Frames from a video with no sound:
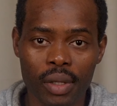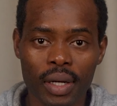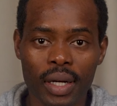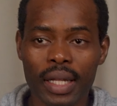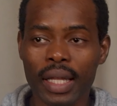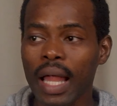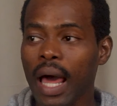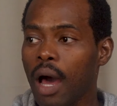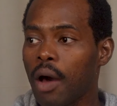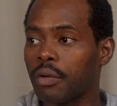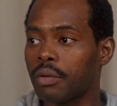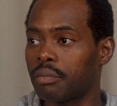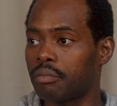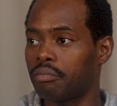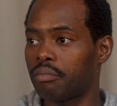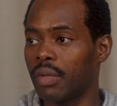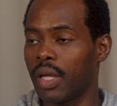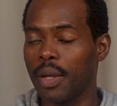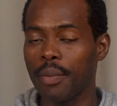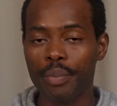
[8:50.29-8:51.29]
Claude
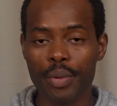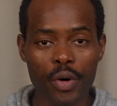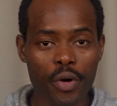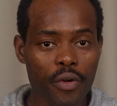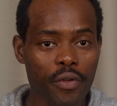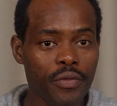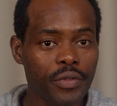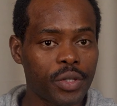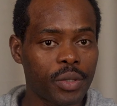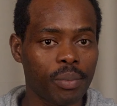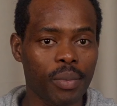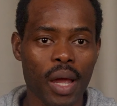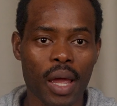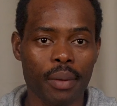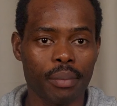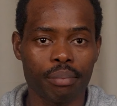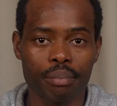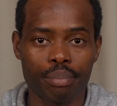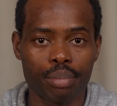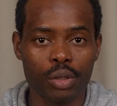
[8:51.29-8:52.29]
improves
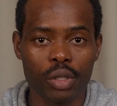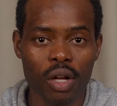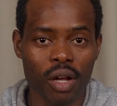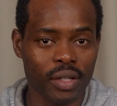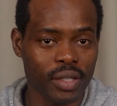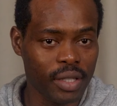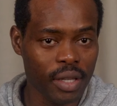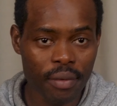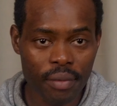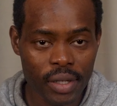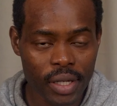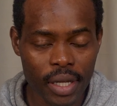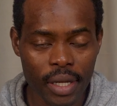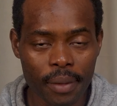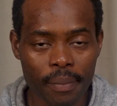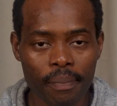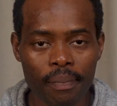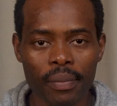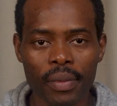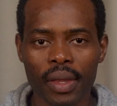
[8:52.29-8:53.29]
my productivity
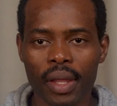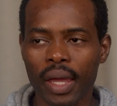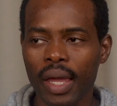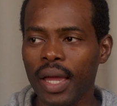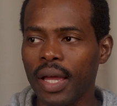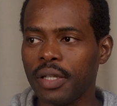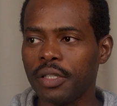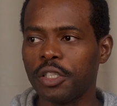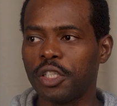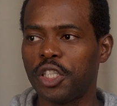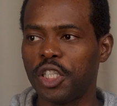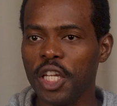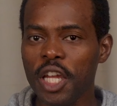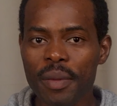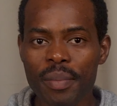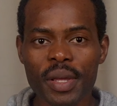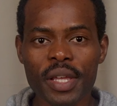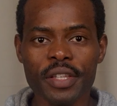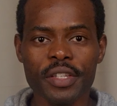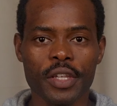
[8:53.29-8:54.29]
and
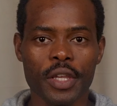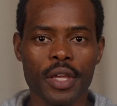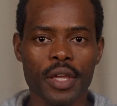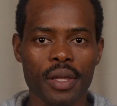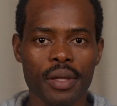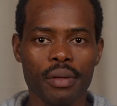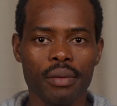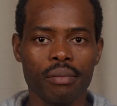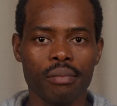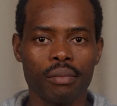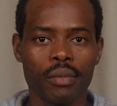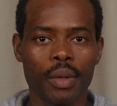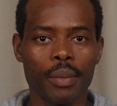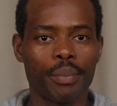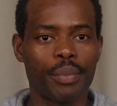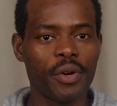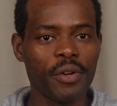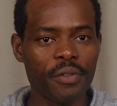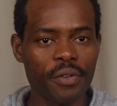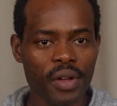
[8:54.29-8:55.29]
GBT
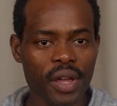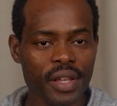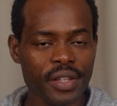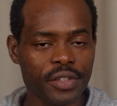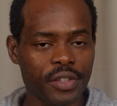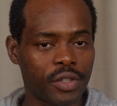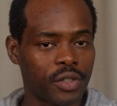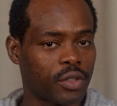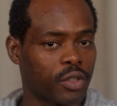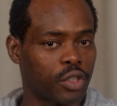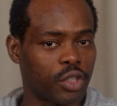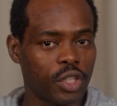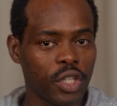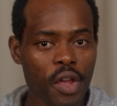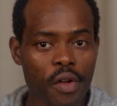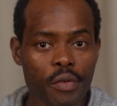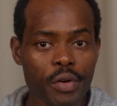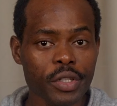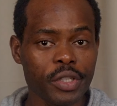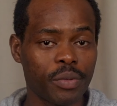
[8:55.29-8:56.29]
prevents
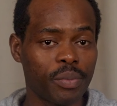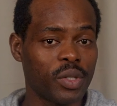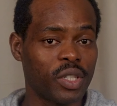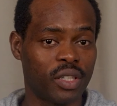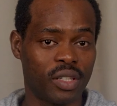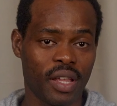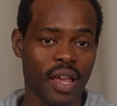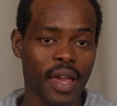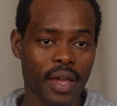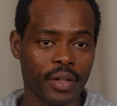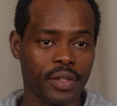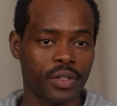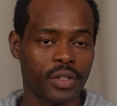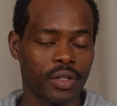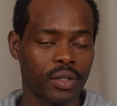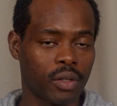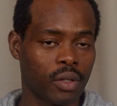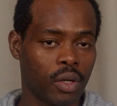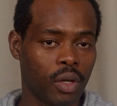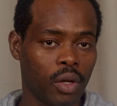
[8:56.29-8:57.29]
serious
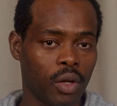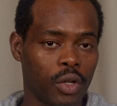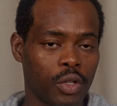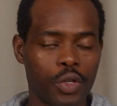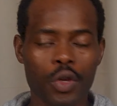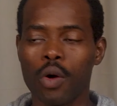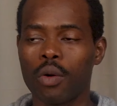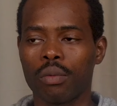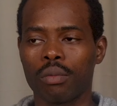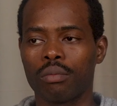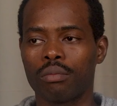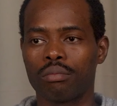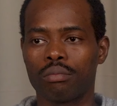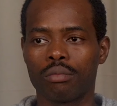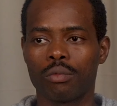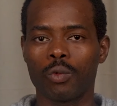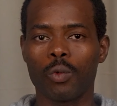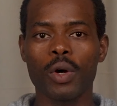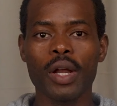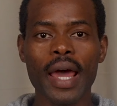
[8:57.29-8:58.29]
mistakes. So
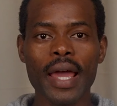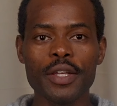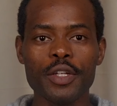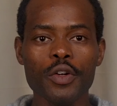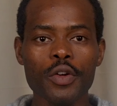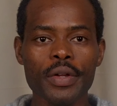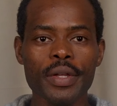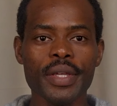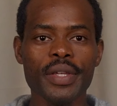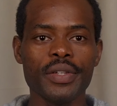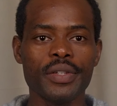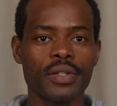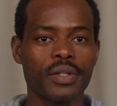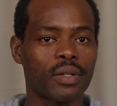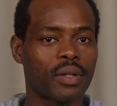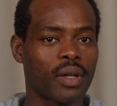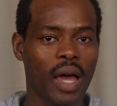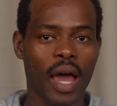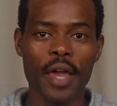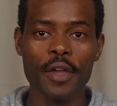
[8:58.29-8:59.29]
what I do is
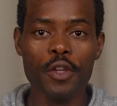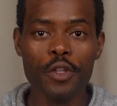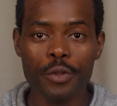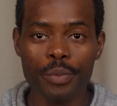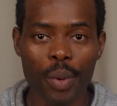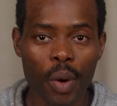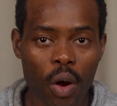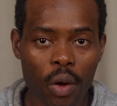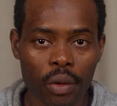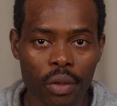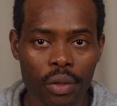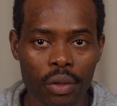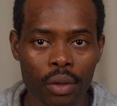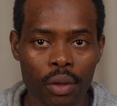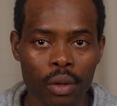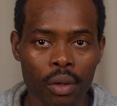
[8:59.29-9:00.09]
I use both.